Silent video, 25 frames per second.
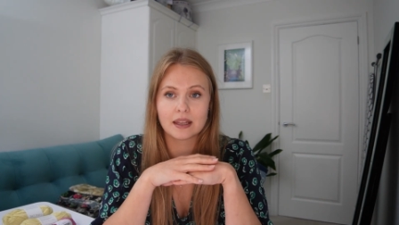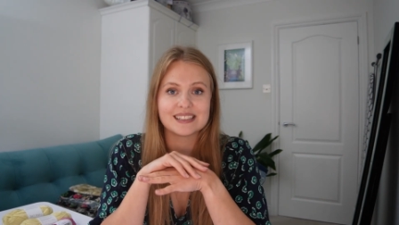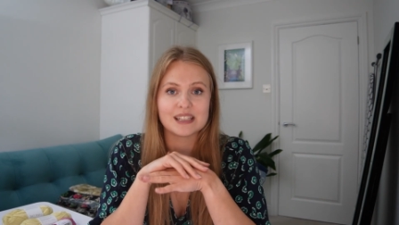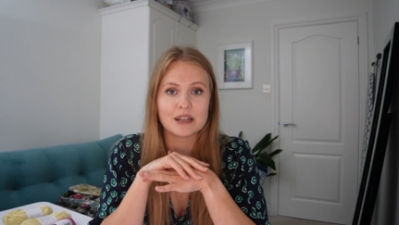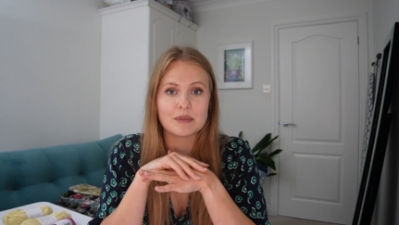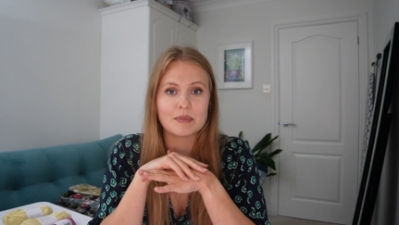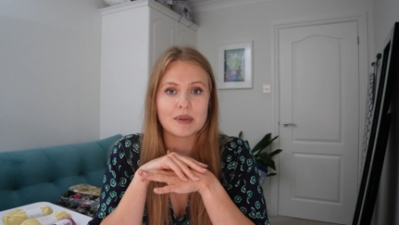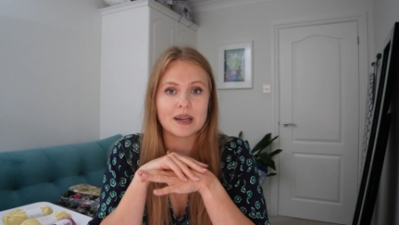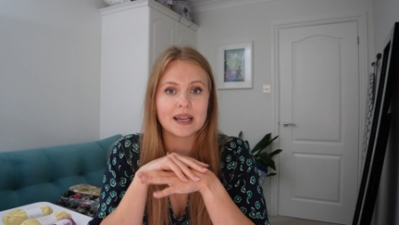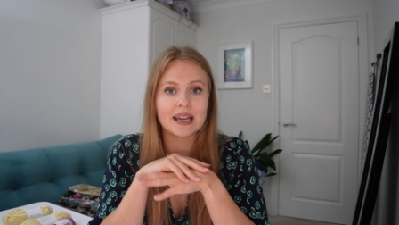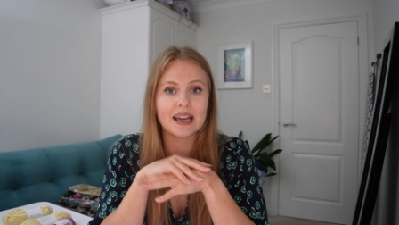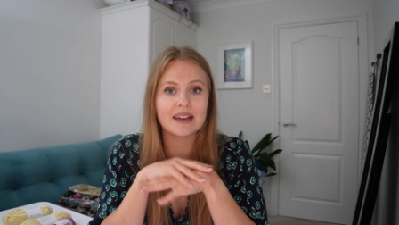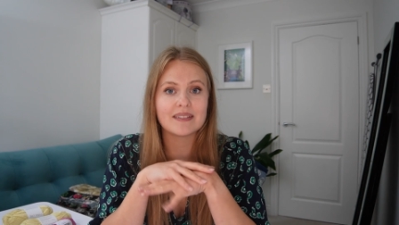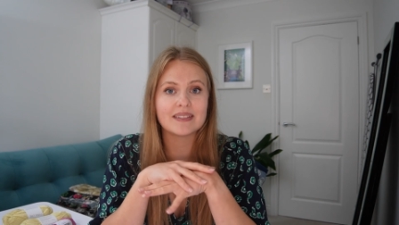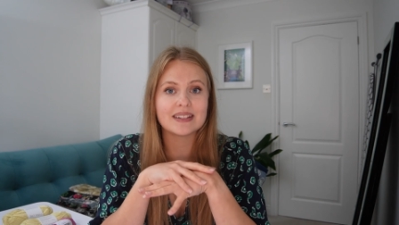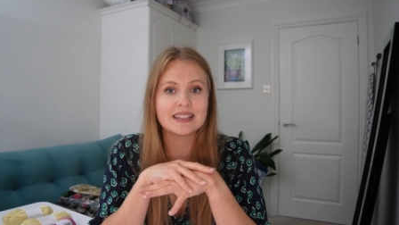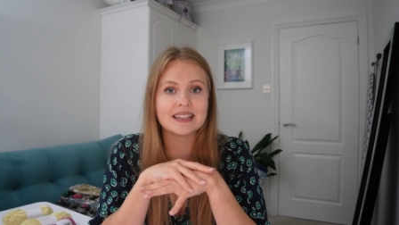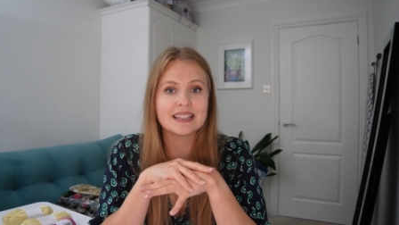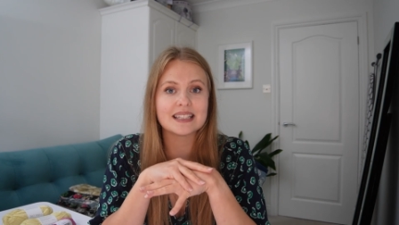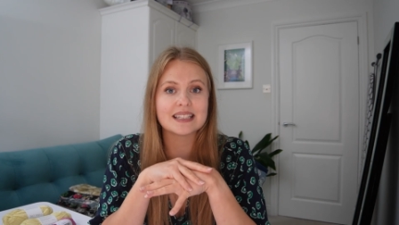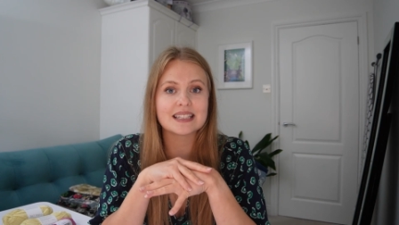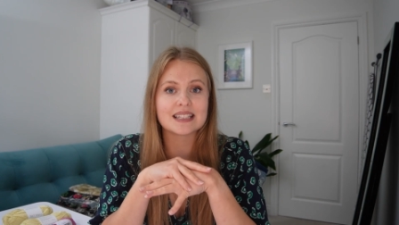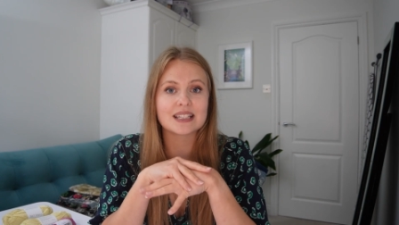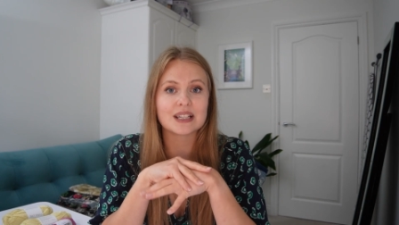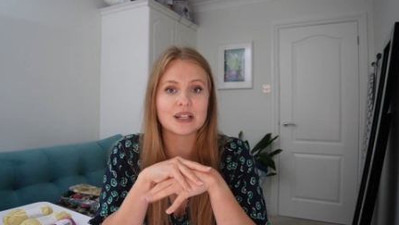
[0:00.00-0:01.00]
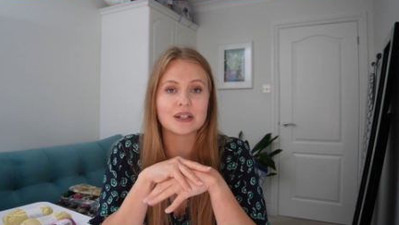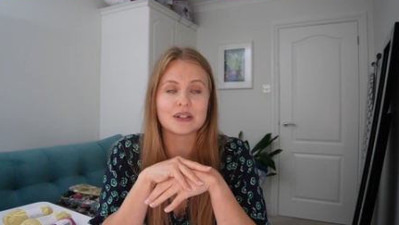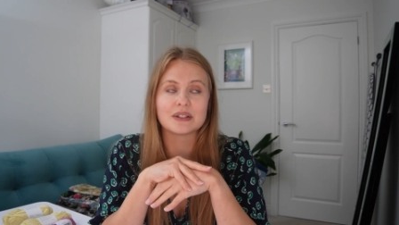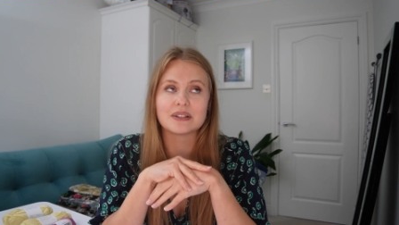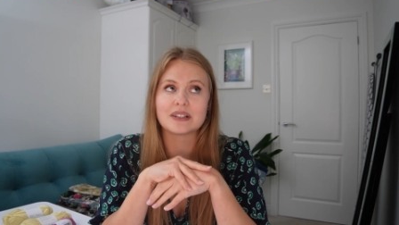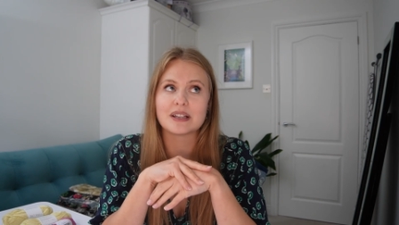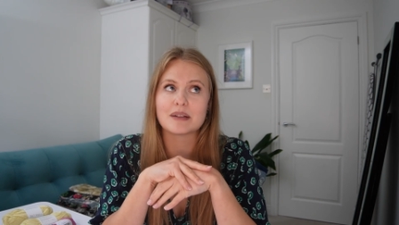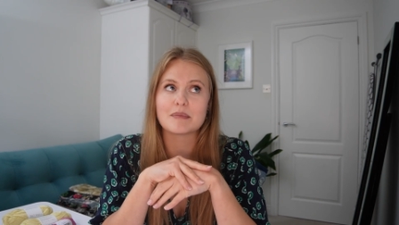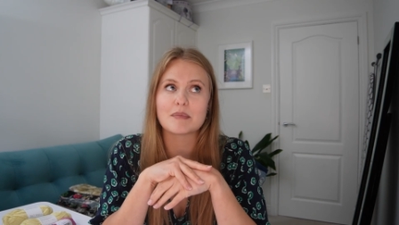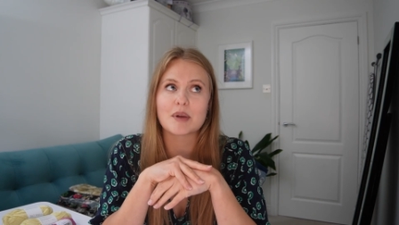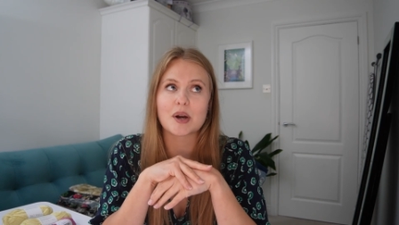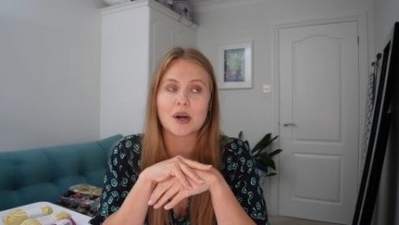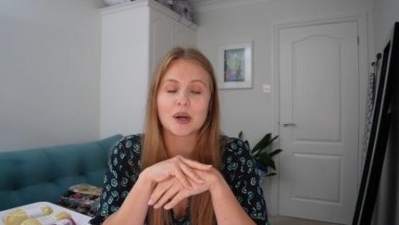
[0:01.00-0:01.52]
by having this goal
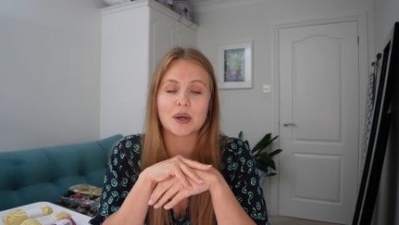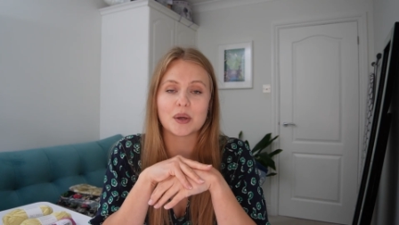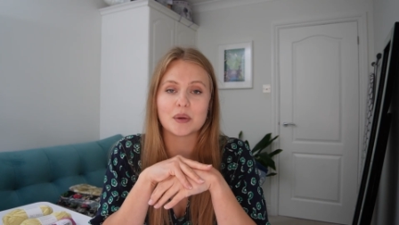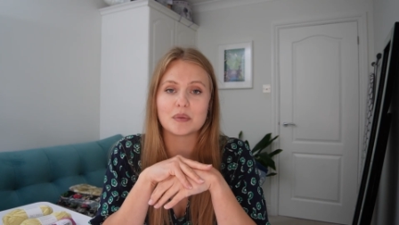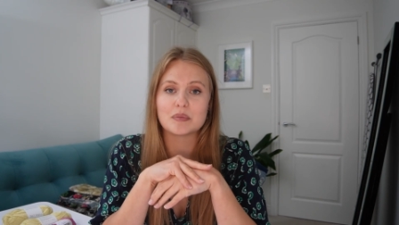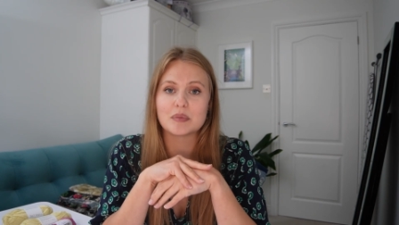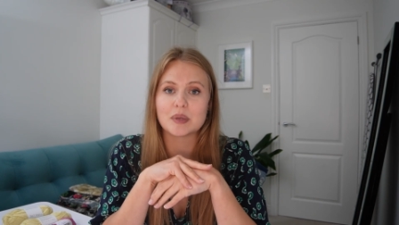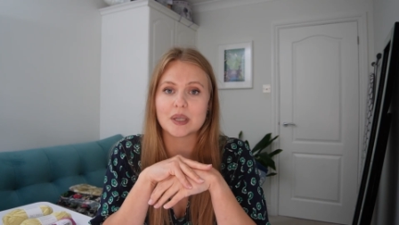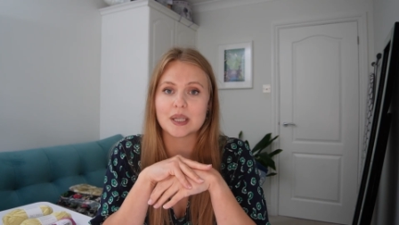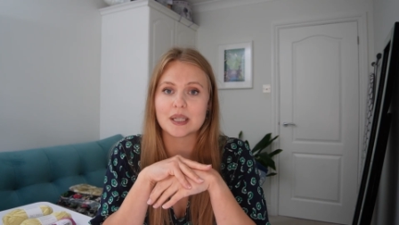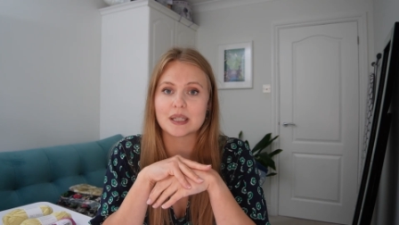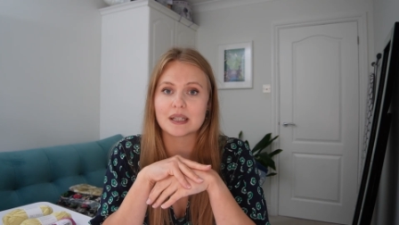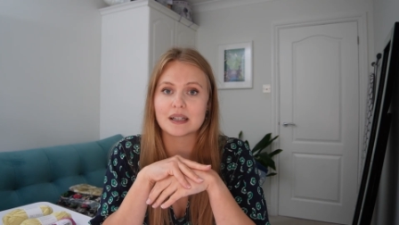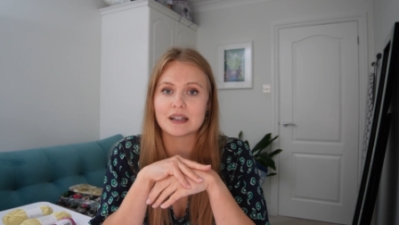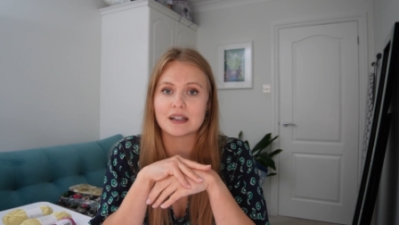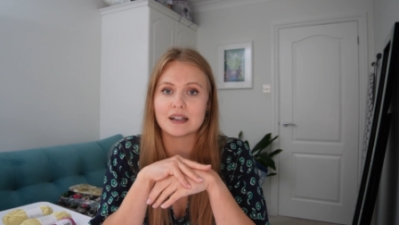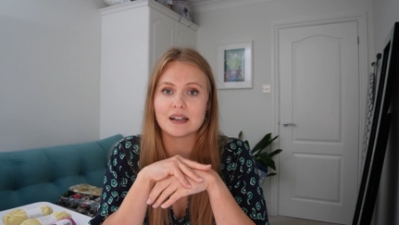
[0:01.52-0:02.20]
I'm hoping